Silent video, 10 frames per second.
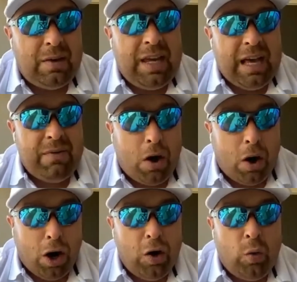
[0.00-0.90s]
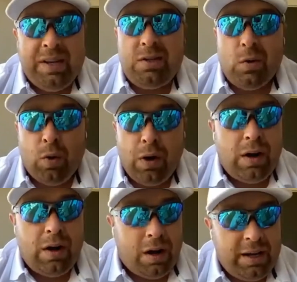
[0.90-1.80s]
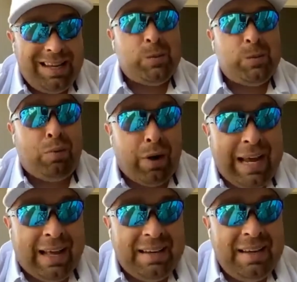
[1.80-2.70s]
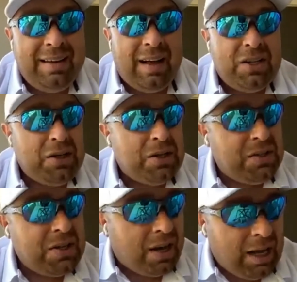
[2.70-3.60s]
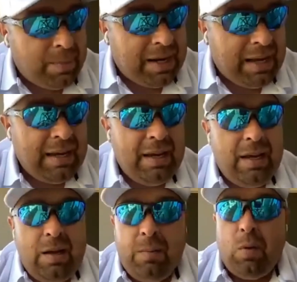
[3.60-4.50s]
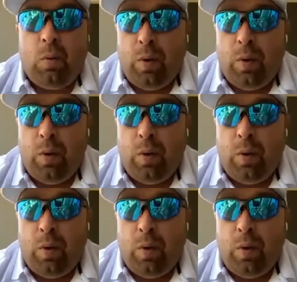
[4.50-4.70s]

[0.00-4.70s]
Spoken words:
Kevin Hart went to work on his brand, not just his comedy, but